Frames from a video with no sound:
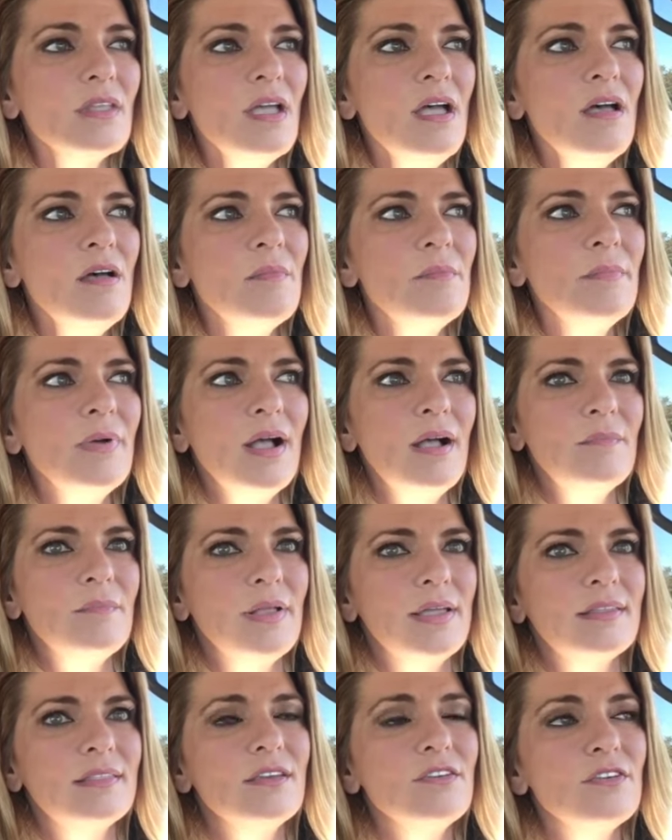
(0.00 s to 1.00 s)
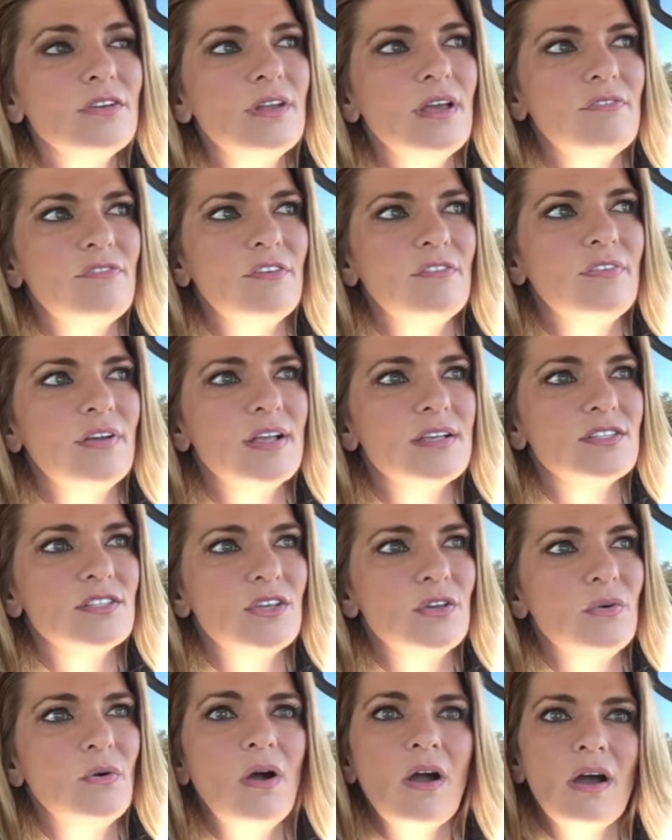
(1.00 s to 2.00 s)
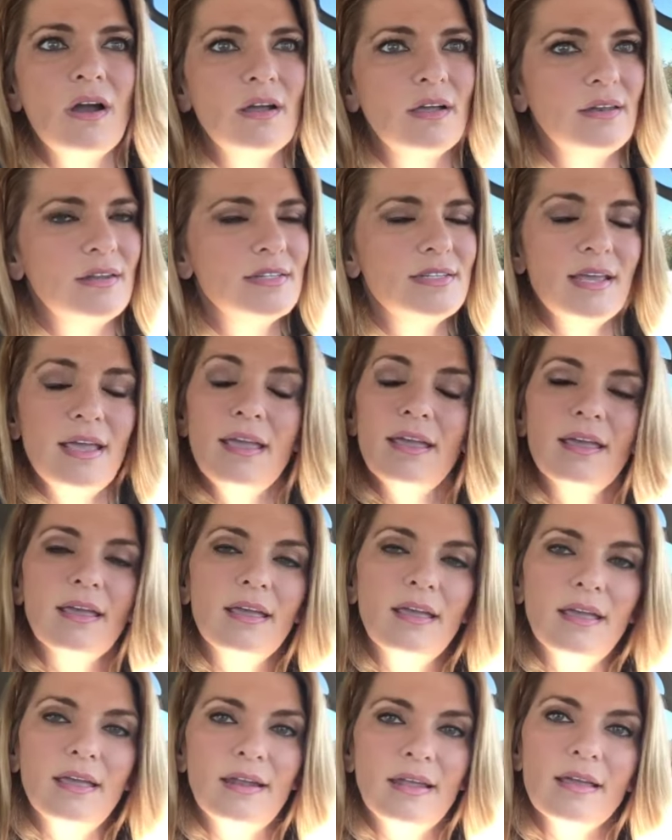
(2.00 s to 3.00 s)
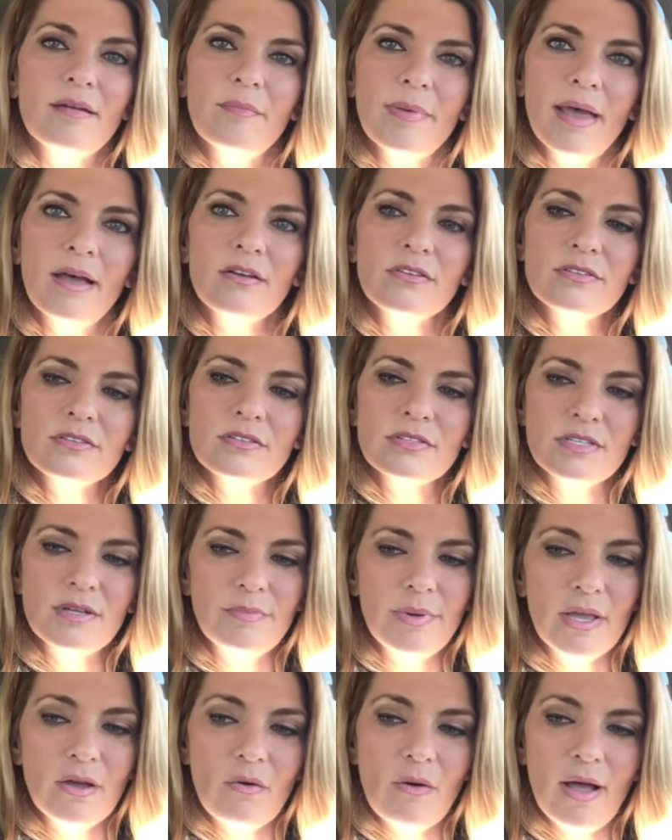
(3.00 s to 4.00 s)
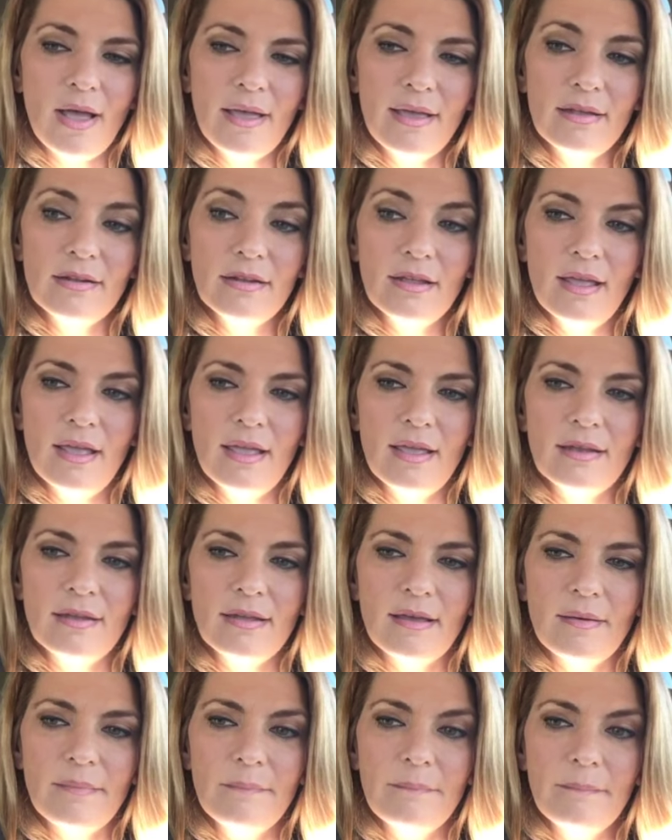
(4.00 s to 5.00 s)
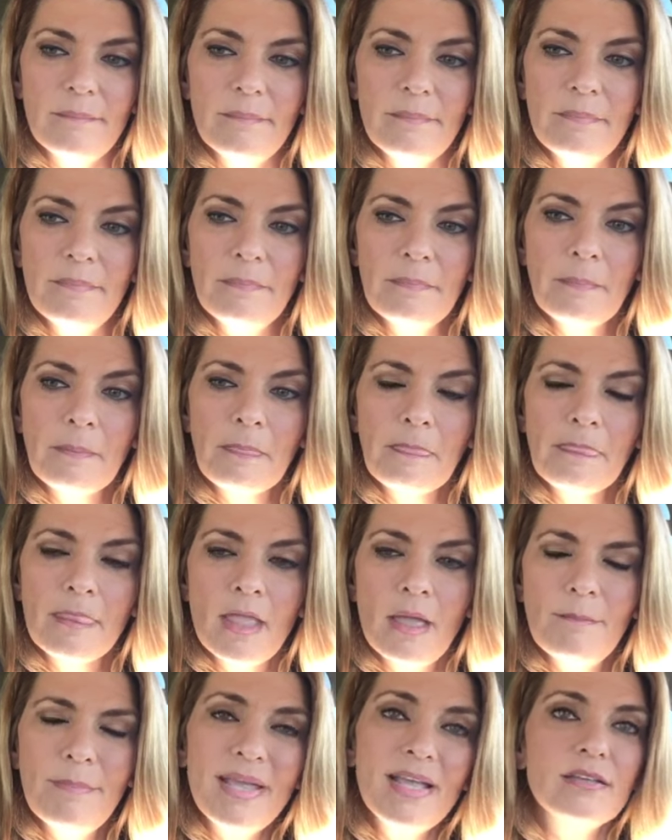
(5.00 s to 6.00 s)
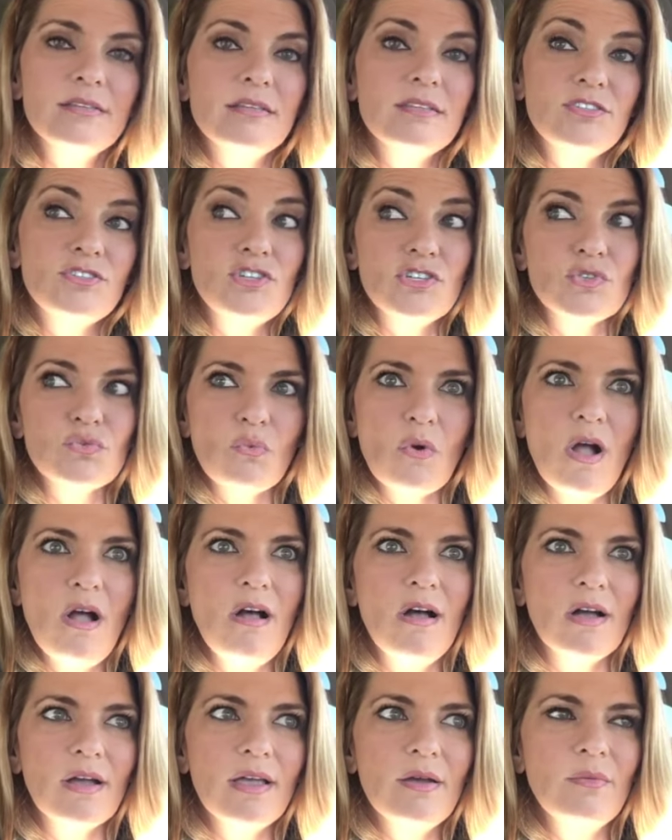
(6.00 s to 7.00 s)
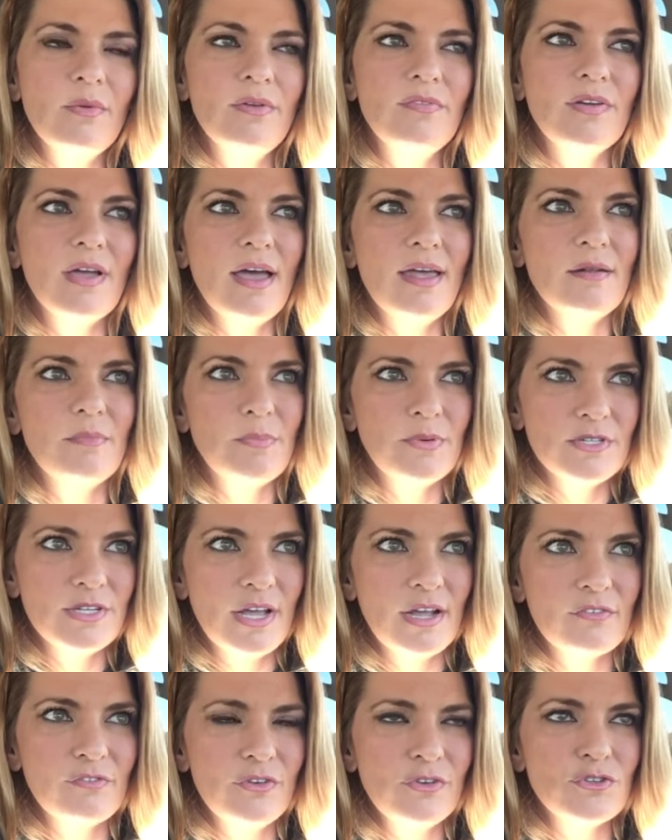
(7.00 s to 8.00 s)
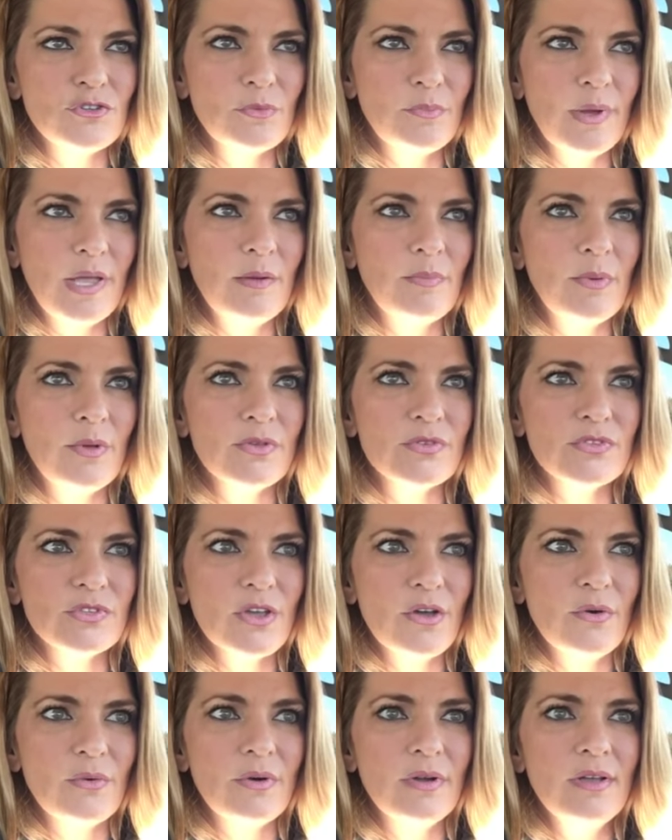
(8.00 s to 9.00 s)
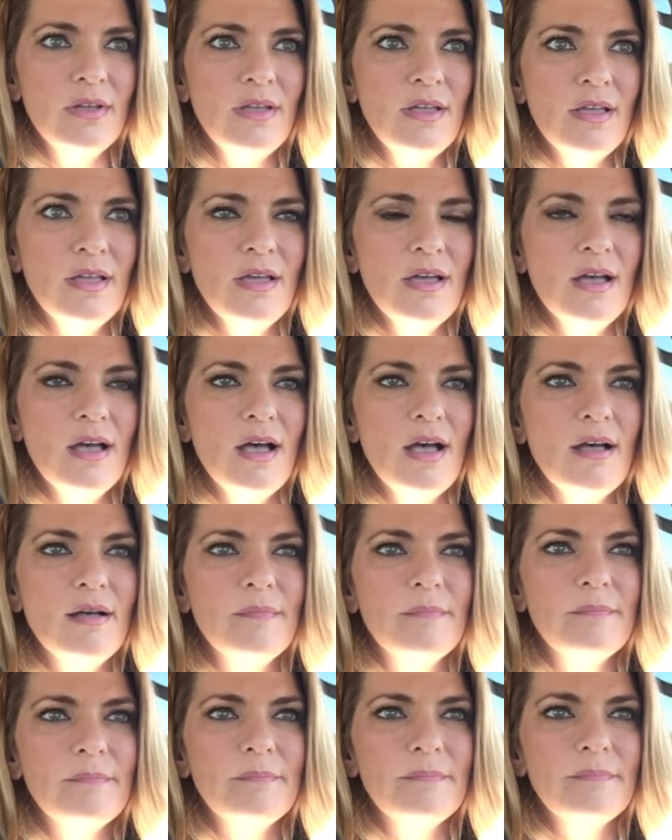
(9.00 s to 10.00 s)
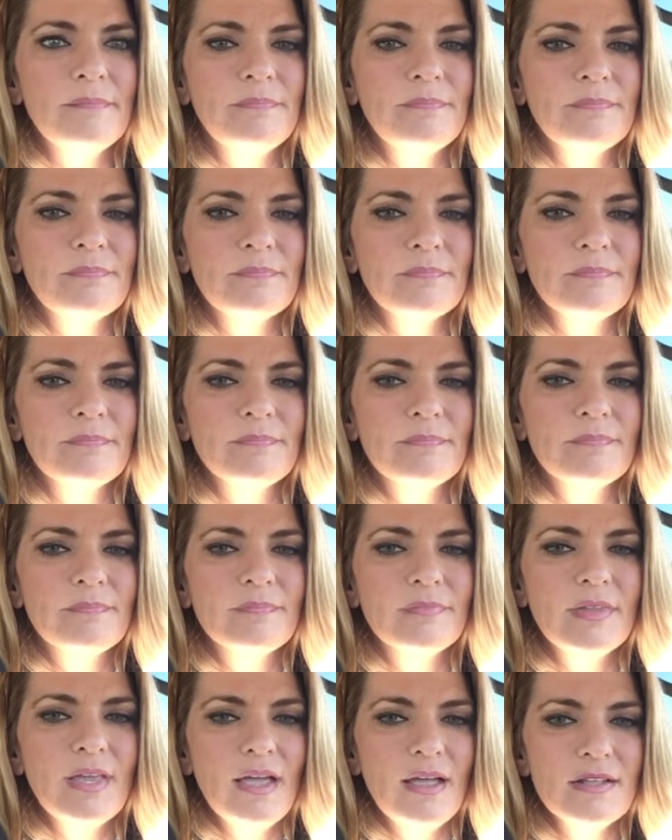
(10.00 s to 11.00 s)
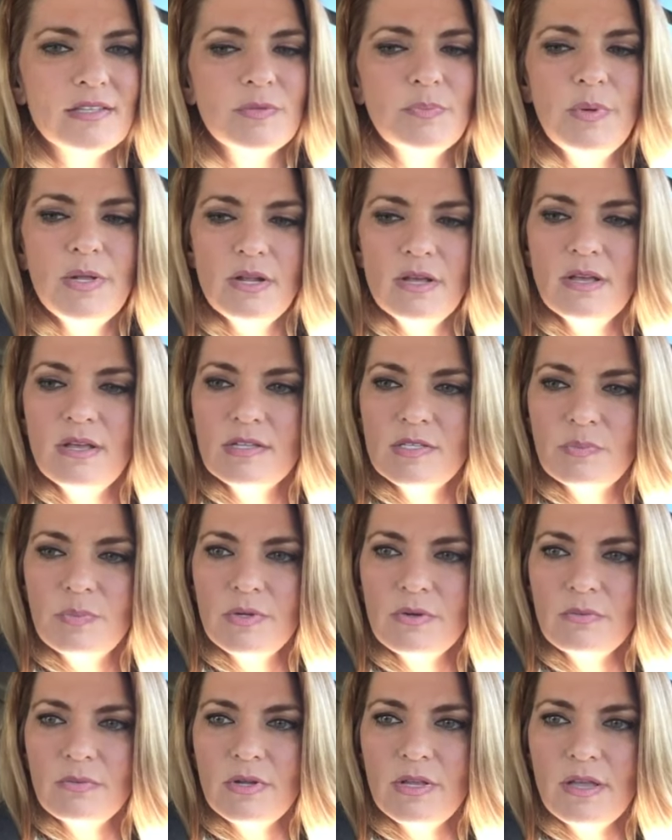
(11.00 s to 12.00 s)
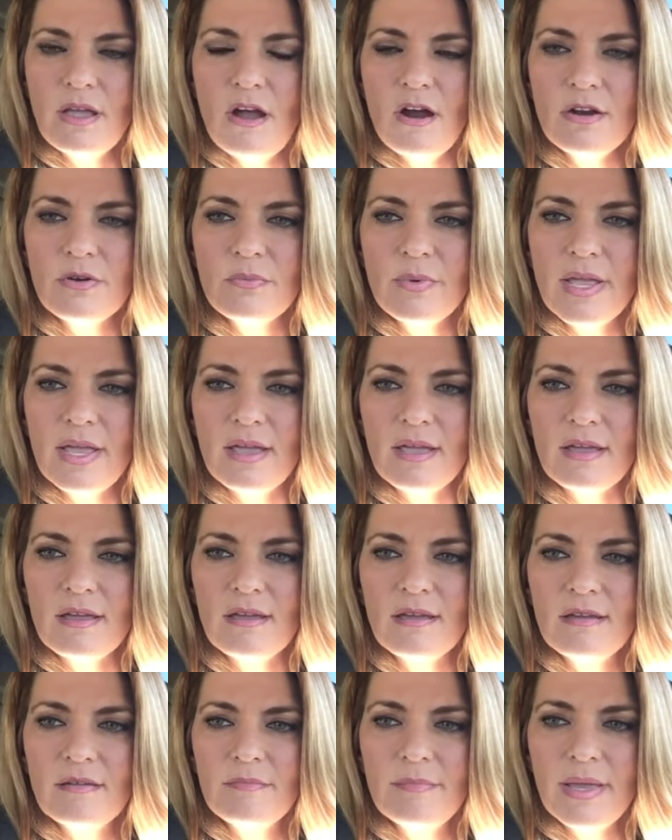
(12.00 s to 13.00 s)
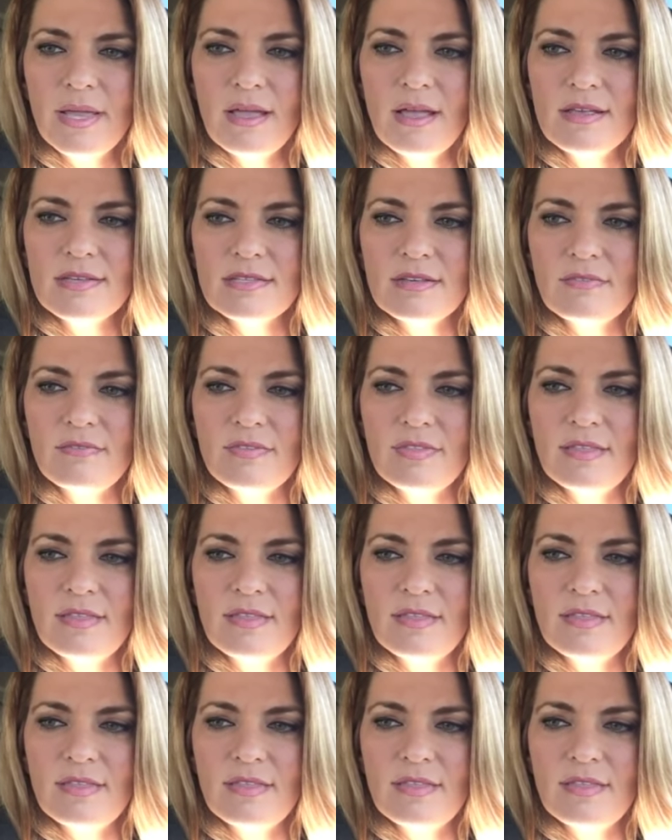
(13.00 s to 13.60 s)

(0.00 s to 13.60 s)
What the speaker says: I'm like, there are enough of us who aren't going to take any amount to be quiet, and because it's just wrong, and we've got to protect future people. So, yeah, it's been a really hard week because